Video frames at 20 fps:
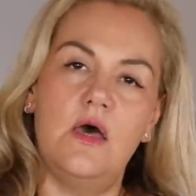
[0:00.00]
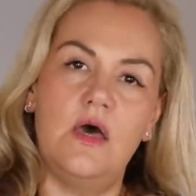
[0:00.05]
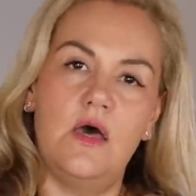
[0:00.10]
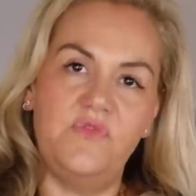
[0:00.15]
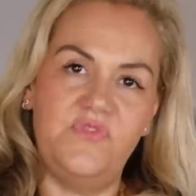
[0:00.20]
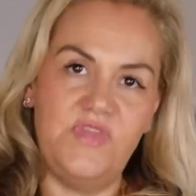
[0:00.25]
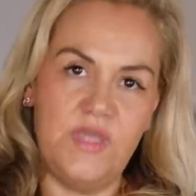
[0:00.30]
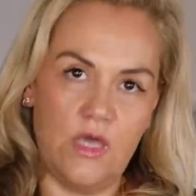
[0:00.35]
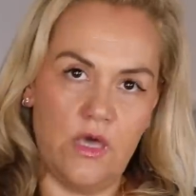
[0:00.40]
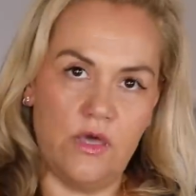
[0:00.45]

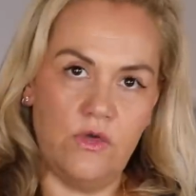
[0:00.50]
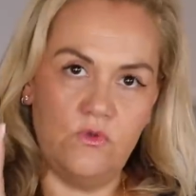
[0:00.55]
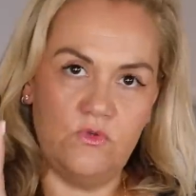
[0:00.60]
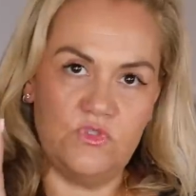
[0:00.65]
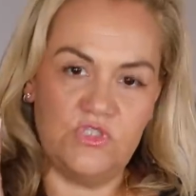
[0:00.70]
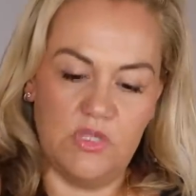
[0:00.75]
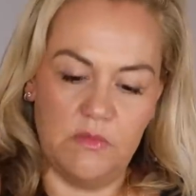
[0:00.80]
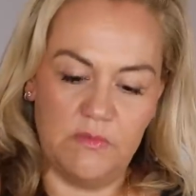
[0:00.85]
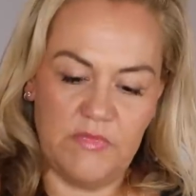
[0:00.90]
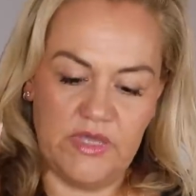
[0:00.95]
of the
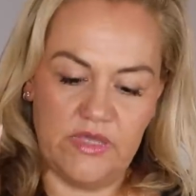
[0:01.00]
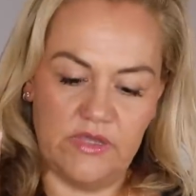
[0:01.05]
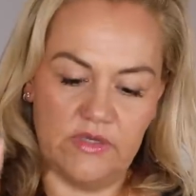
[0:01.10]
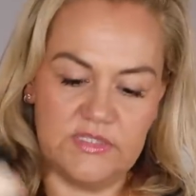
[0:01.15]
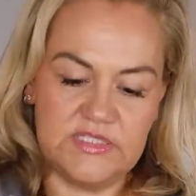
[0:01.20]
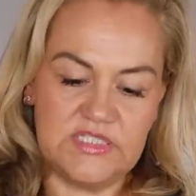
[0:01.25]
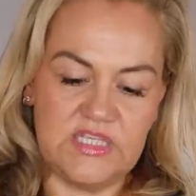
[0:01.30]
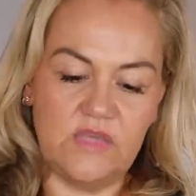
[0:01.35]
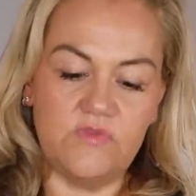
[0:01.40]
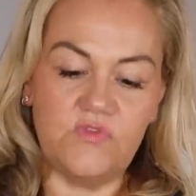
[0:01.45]
oat
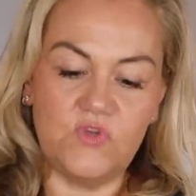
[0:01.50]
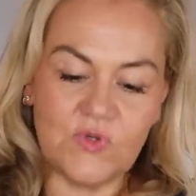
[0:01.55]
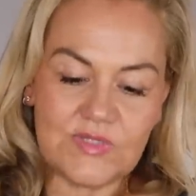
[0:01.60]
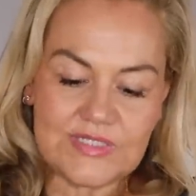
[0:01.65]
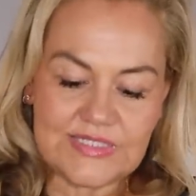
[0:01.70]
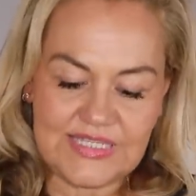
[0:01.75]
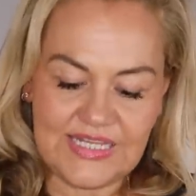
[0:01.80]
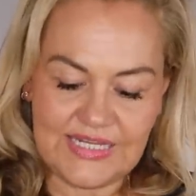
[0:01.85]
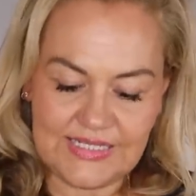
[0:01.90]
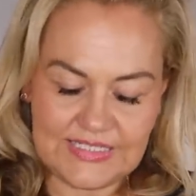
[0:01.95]
mask. If your
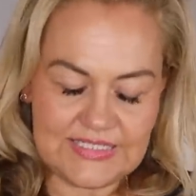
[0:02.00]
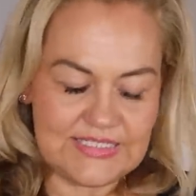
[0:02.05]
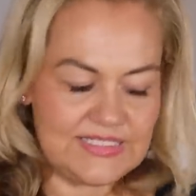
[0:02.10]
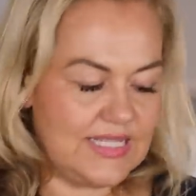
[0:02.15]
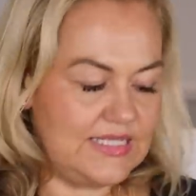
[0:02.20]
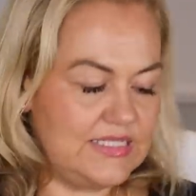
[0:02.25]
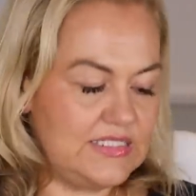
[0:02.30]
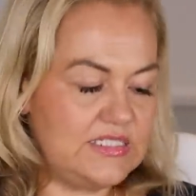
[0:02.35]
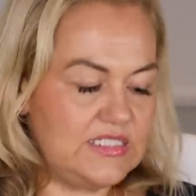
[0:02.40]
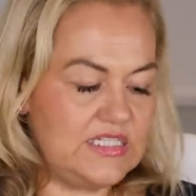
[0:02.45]
skin is
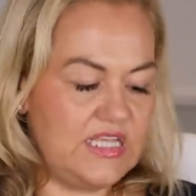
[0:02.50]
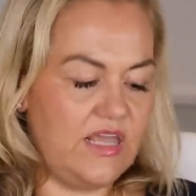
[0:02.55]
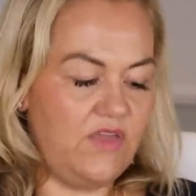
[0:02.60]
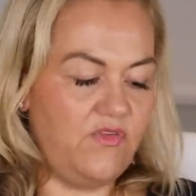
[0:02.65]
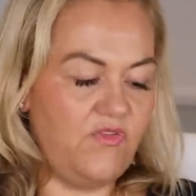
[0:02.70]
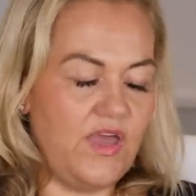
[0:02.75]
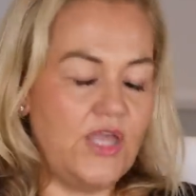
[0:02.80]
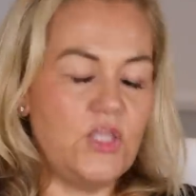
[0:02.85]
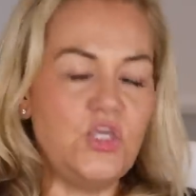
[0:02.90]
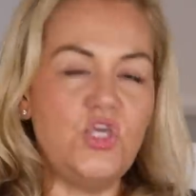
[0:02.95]

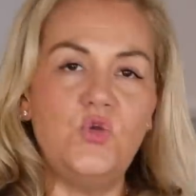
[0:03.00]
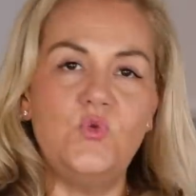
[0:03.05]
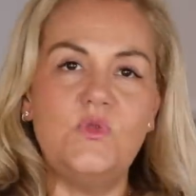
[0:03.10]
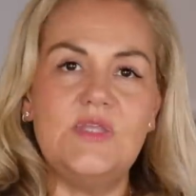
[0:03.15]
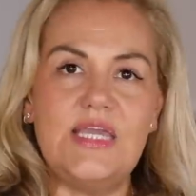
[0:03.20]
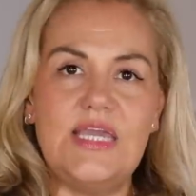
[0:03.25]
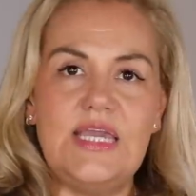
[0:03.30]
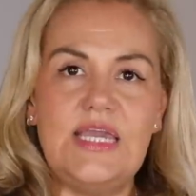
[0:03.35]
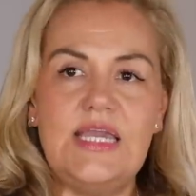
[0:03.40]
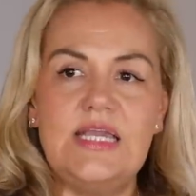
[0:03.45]
sensitive and you
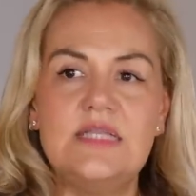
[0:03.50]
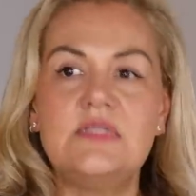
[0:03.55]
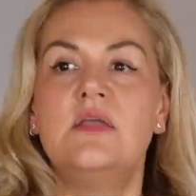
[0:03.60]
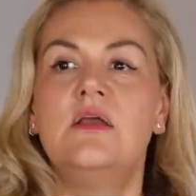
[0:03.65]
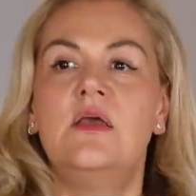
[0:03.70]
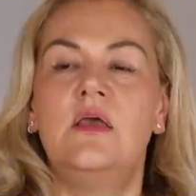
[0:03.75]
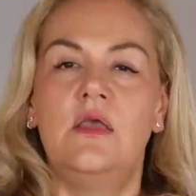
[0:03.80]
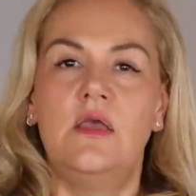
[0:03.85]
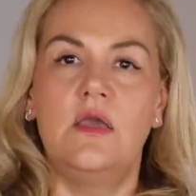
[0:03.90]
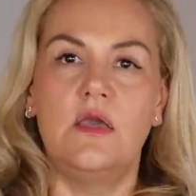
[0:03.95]
need
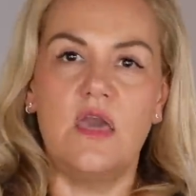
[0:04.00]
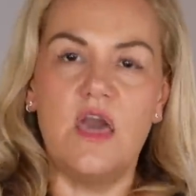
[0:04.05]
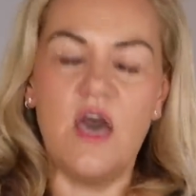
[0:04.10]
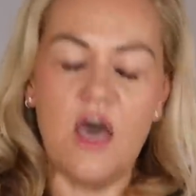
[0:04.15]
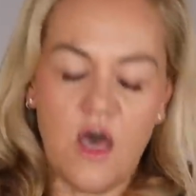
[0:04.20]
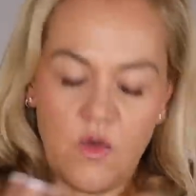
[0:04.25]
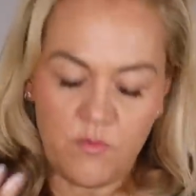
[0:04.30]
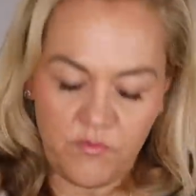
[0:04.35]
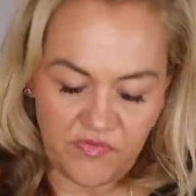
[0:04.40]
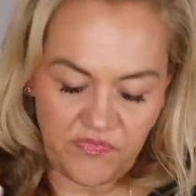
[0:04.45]

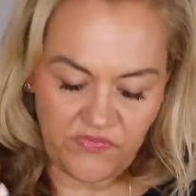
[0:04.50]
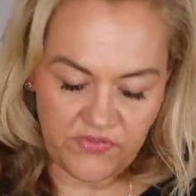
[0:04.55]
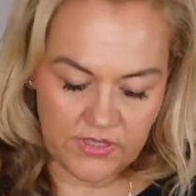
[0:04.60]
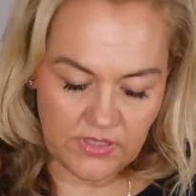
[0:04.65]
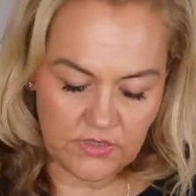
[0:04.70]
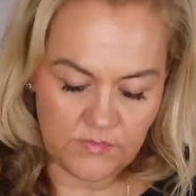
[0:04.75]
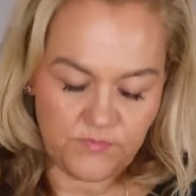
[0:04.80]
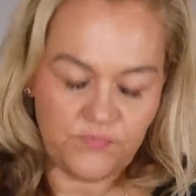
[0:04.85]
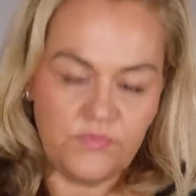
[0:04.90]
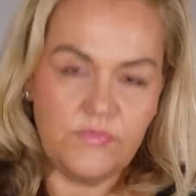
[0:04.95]

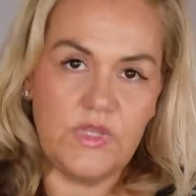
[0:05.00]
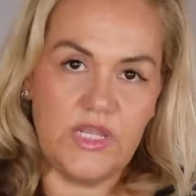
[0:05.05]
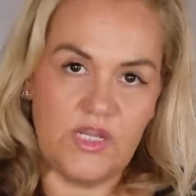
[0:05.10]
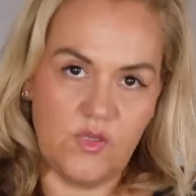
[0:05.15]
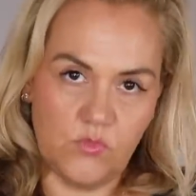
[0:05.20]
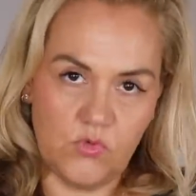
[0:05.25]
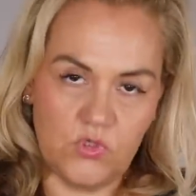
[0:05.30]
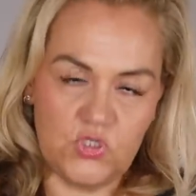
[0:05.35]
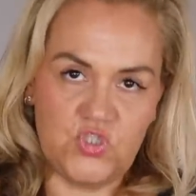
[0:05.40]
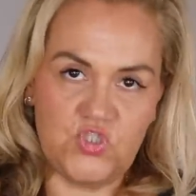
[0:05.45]
comfort in
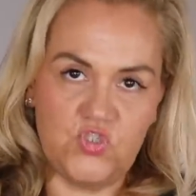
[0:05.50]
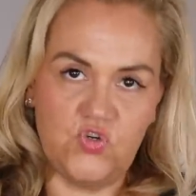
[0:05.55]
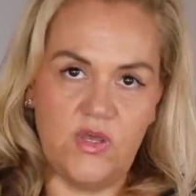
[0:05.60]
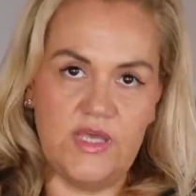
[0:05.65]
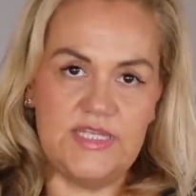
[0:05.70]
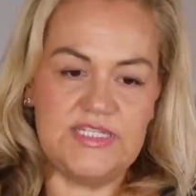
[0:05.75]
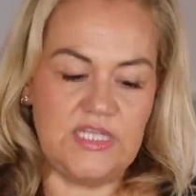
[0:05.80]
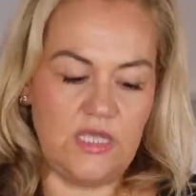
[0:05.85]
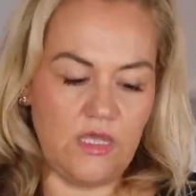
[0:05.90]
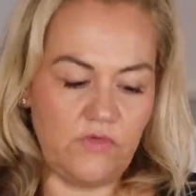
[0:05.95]
a
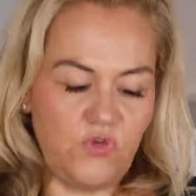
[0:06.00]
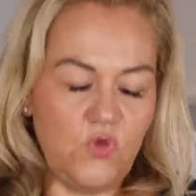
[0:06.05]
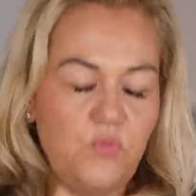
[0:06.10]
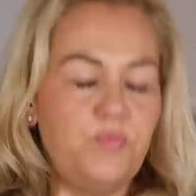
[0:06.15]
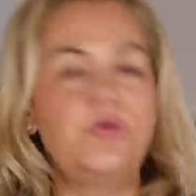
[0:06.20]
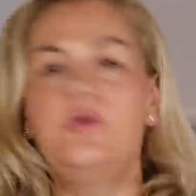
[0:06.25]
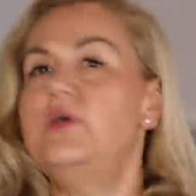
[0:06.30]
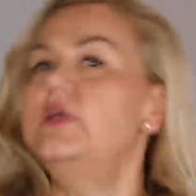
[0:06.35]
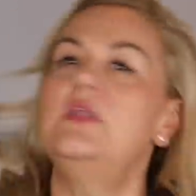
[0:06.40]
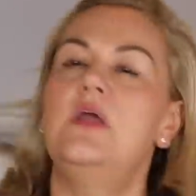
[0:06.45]
moisturizer, if you
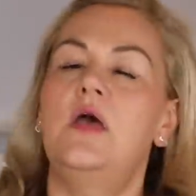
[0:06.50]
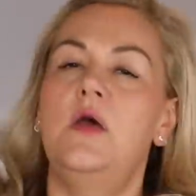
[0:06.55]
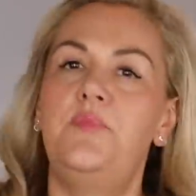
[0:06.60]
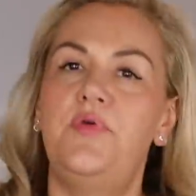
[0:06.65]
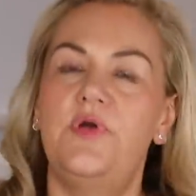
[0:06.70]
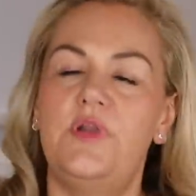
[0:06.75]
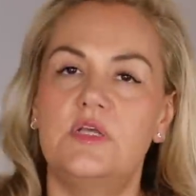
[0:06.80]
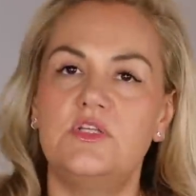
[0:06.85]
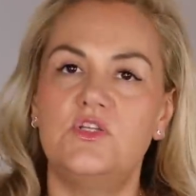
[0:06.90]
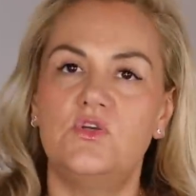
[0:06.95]
put a
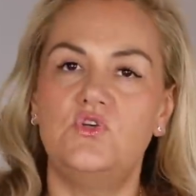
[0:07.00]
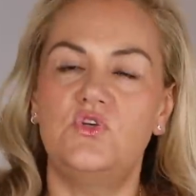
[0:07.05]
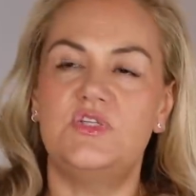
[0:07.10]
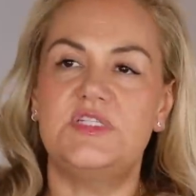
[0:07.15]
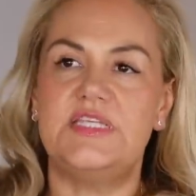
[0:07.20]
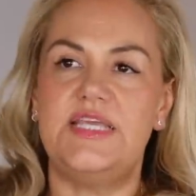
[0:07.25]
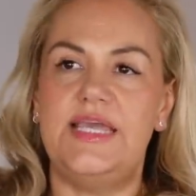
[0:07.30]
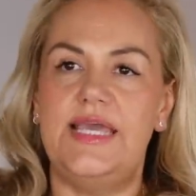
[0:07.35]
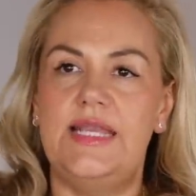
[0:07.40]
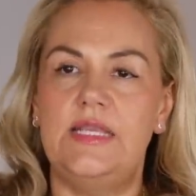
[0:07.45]
product on your
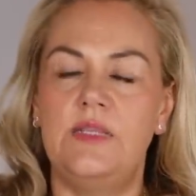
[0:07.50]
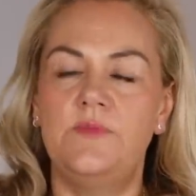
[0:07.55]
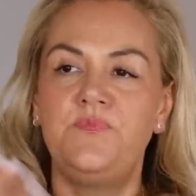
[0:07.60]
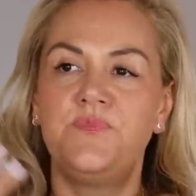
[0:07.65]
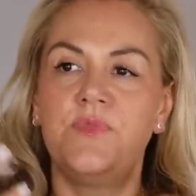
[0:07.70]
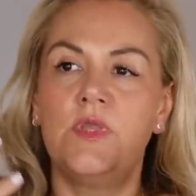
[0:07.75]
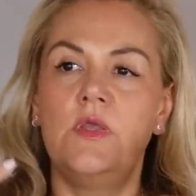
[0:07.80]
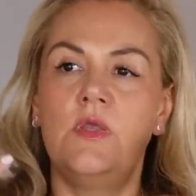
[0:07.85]
skin,